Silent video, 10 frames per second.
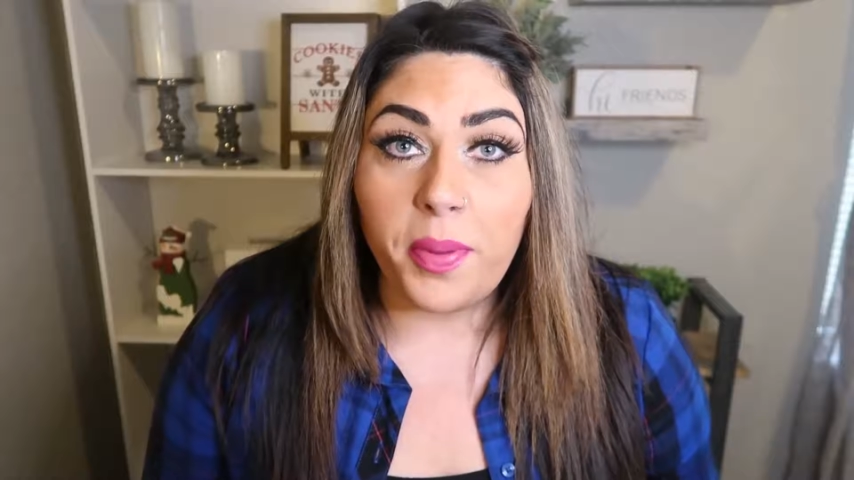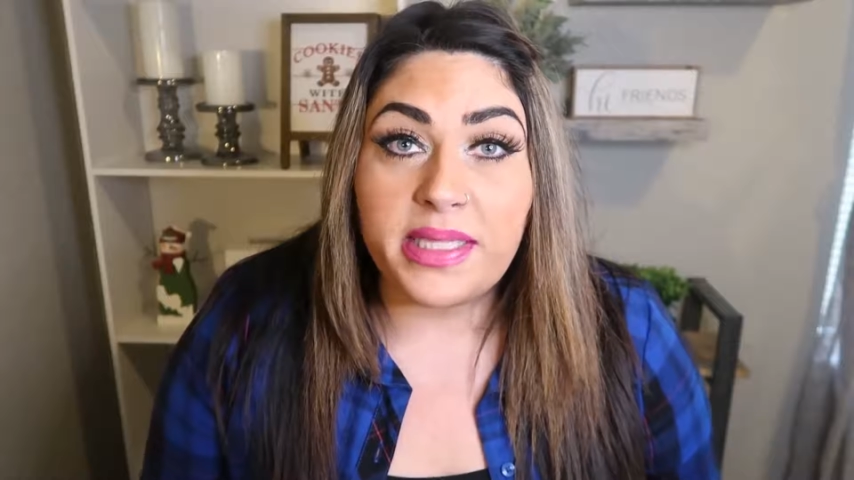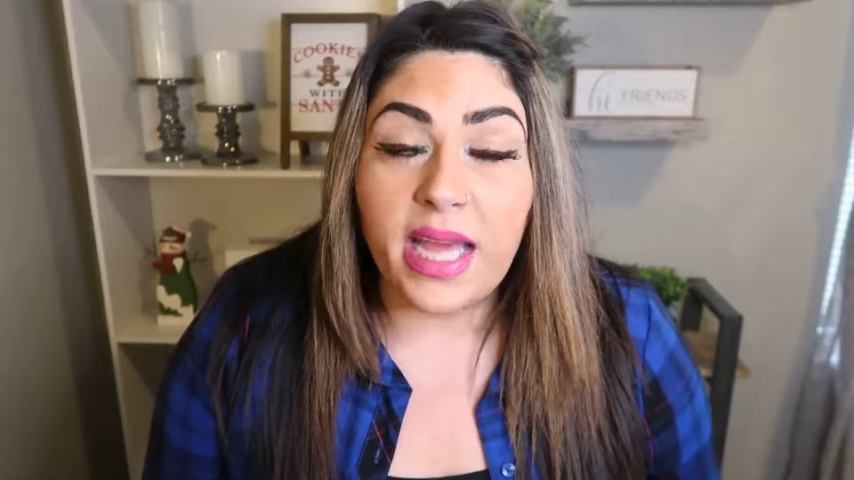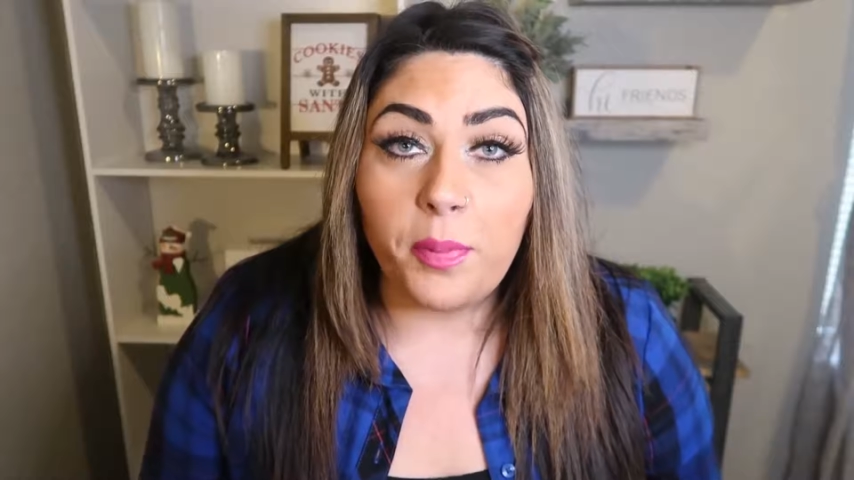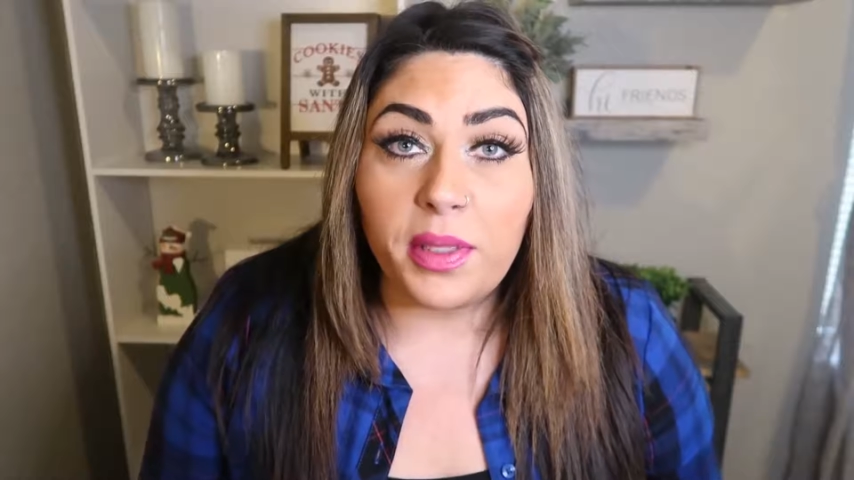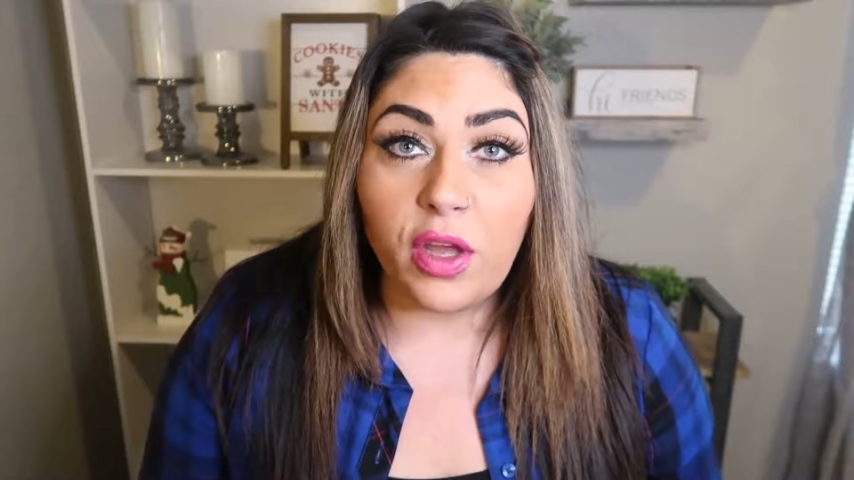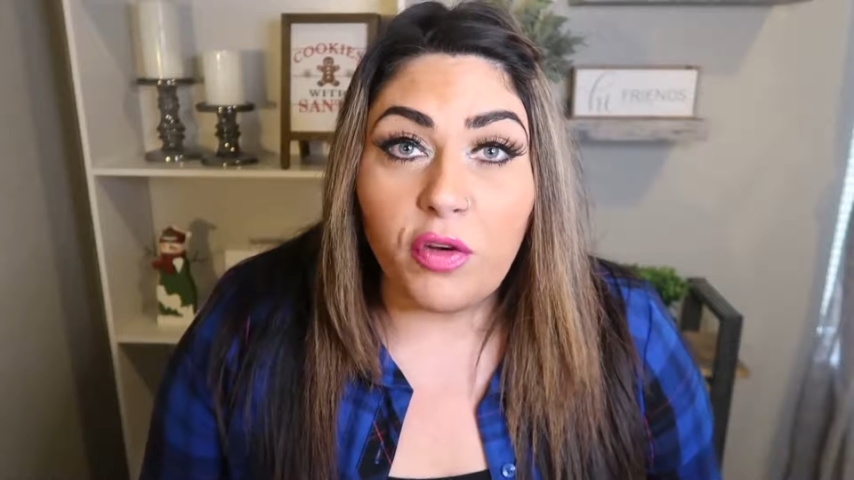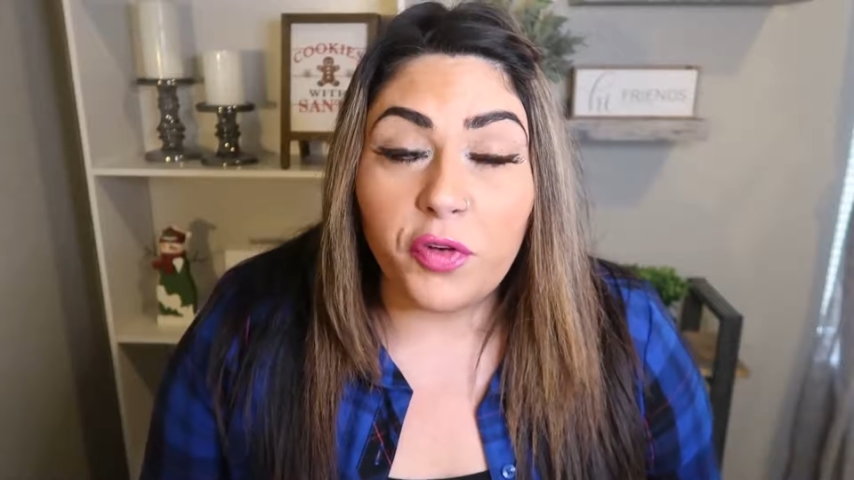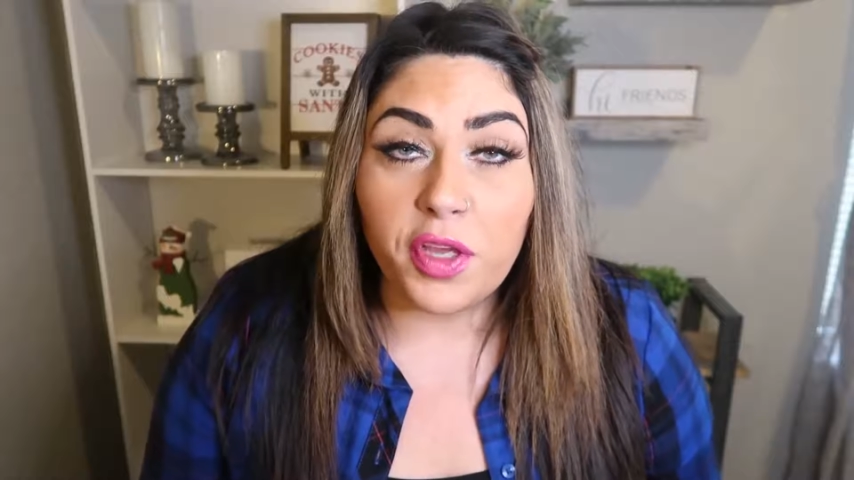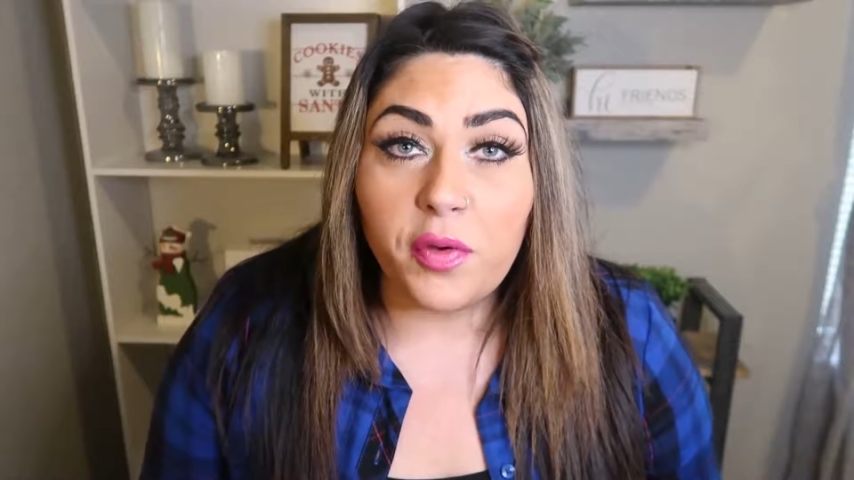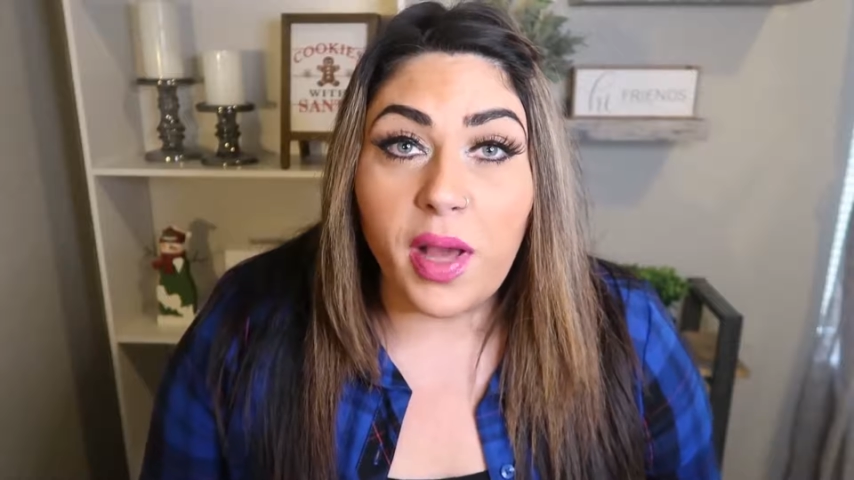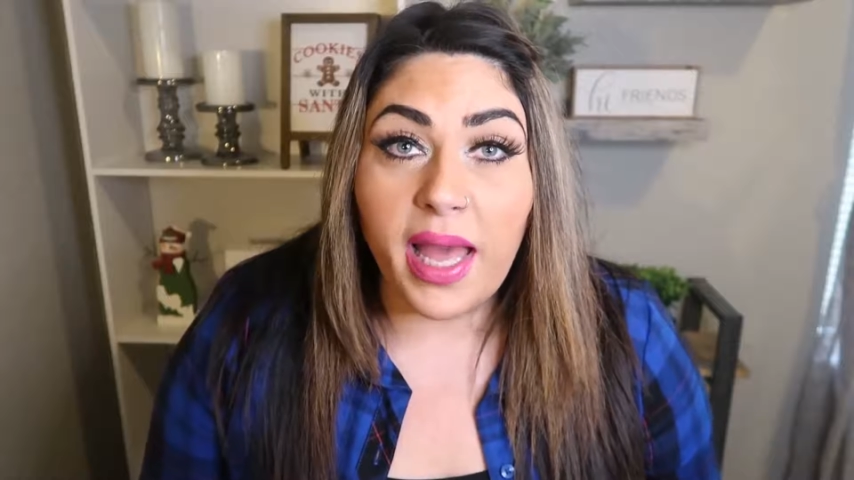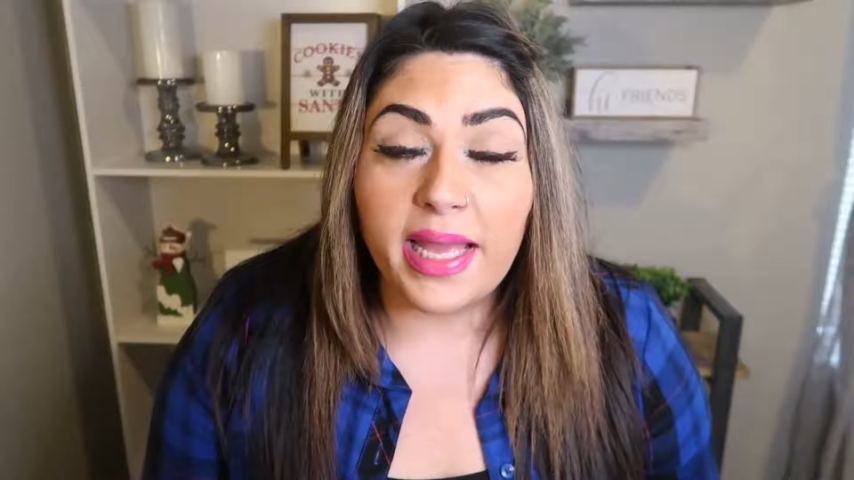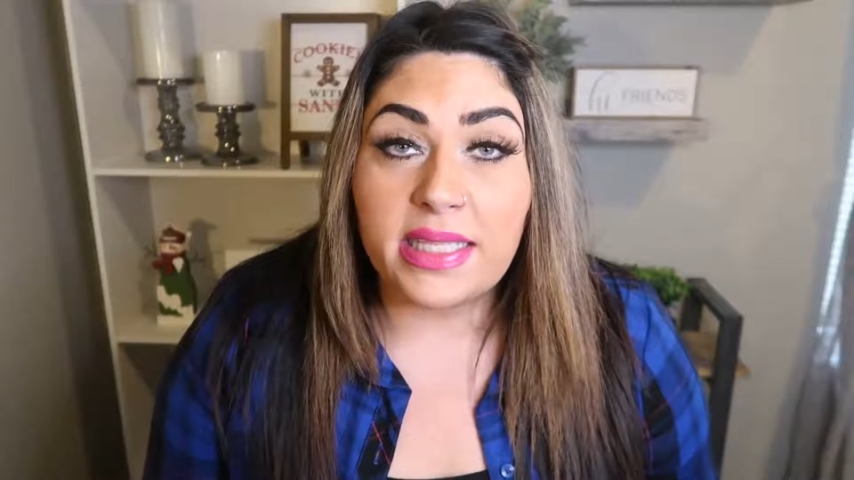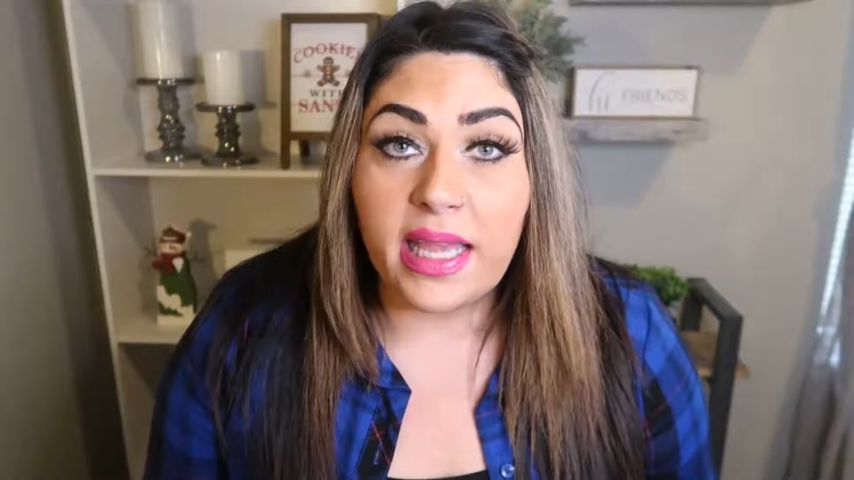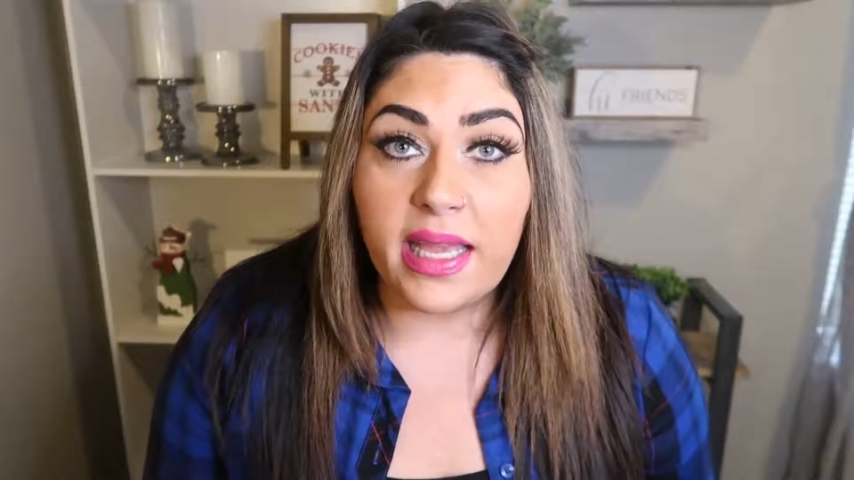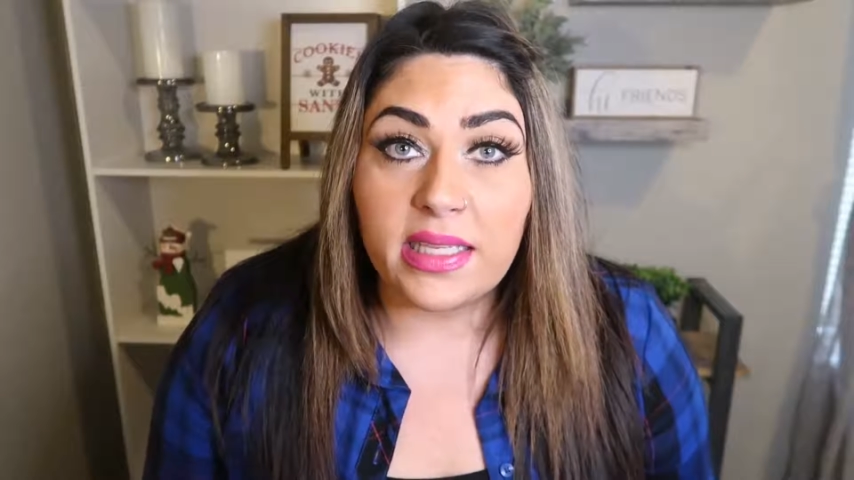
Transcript: be down below for you guys,